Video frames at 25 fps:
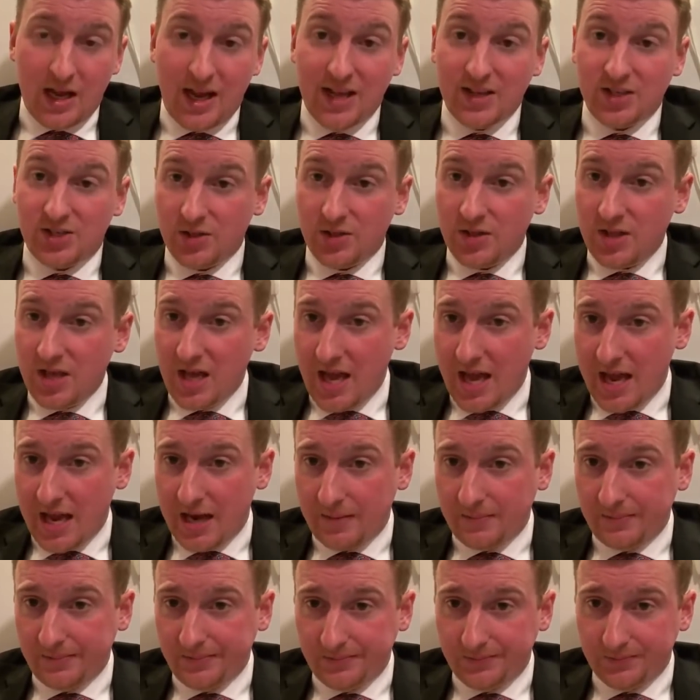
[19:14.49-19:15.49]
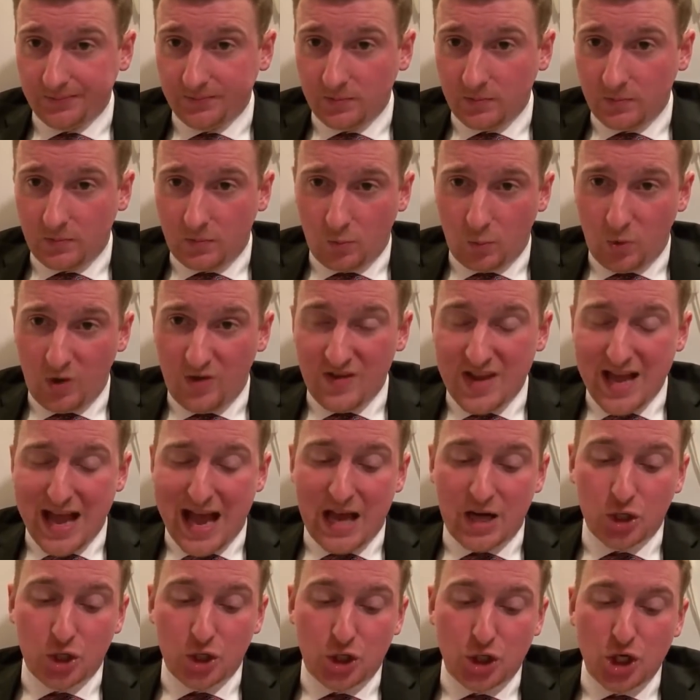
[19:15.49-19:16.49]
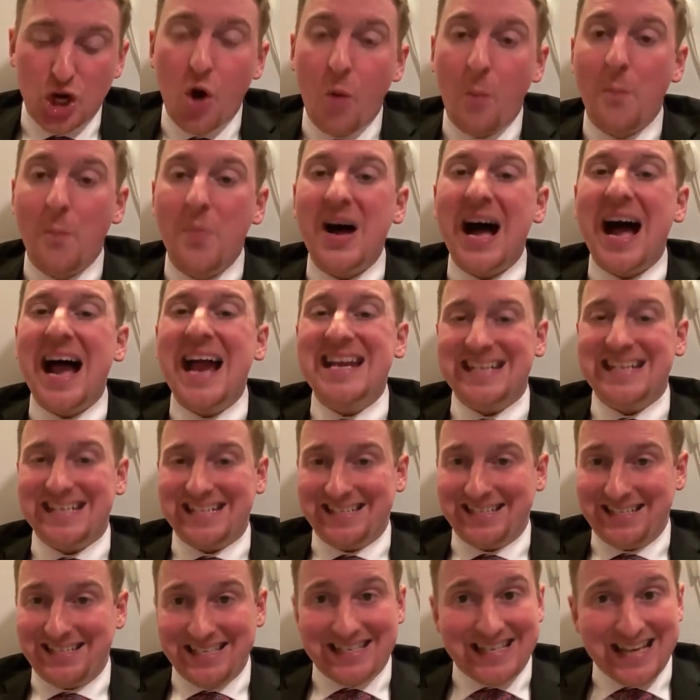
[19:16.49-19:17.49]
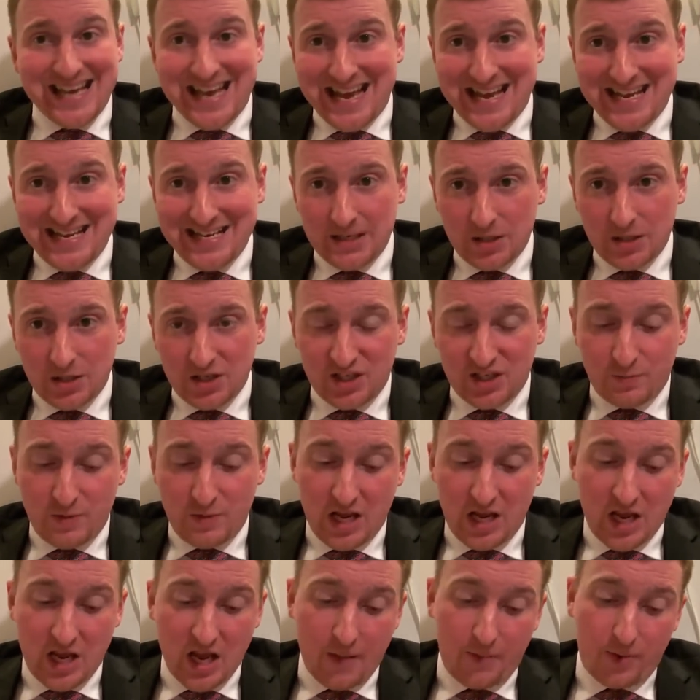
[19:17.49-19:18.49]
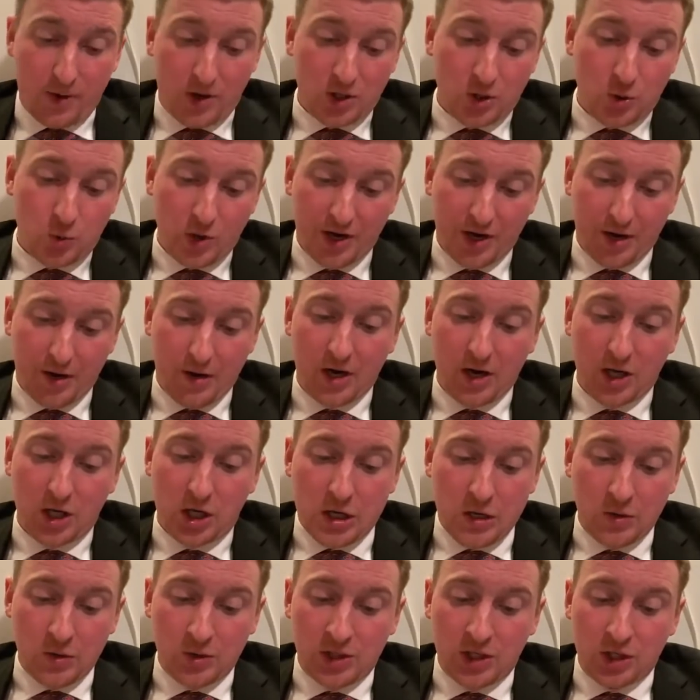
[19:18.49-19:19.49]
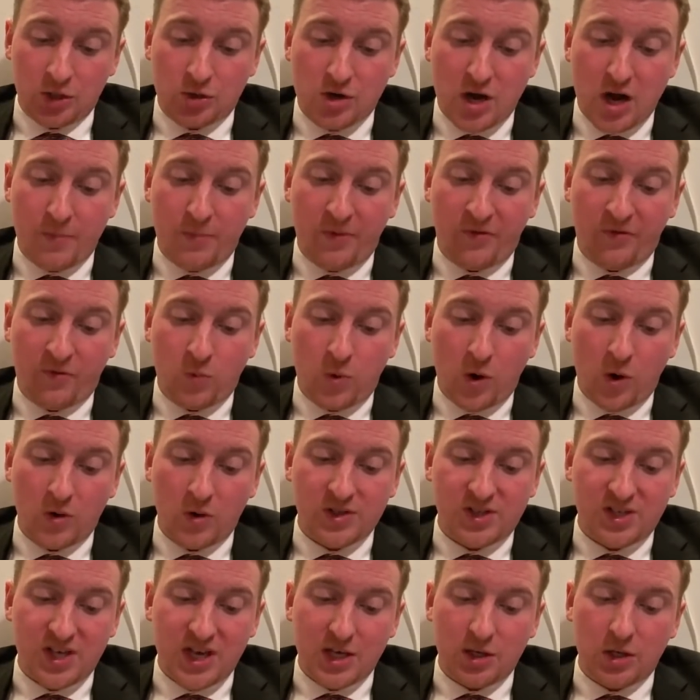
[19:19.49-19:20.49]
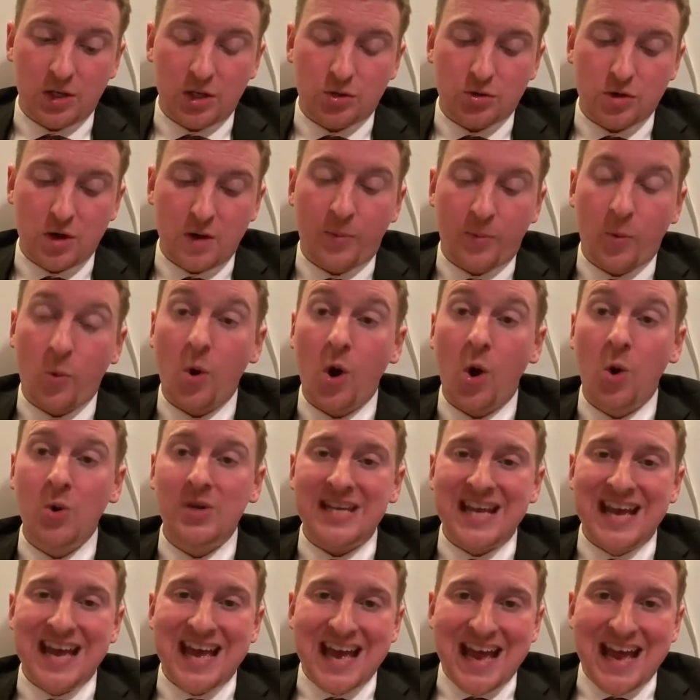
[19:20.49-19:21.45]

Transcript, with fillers: And so then we've got Joe Biden today speaking up on Twitter and accusing Trump of quote saying that Trump quote